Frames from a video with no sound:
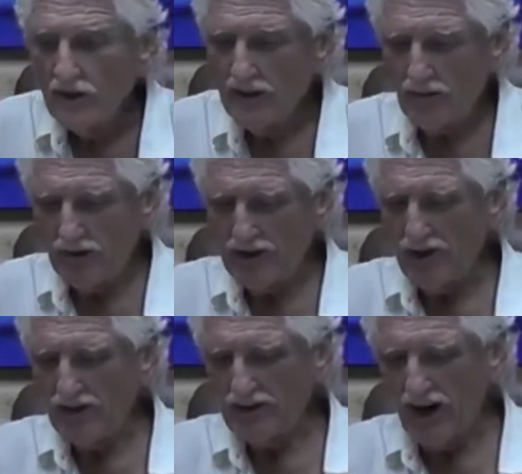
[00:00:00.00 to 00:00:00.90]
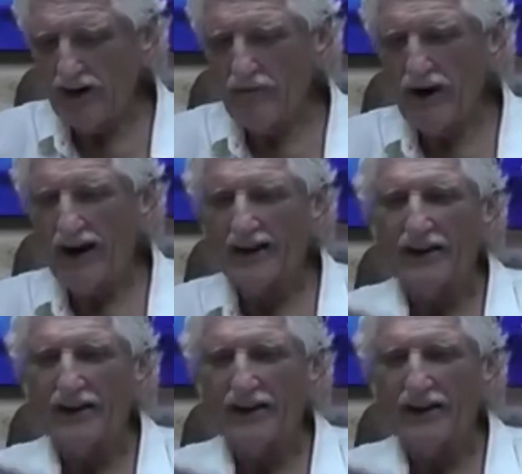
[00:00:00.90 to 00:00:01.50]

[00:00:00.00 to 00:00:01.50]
Number two, talking about a little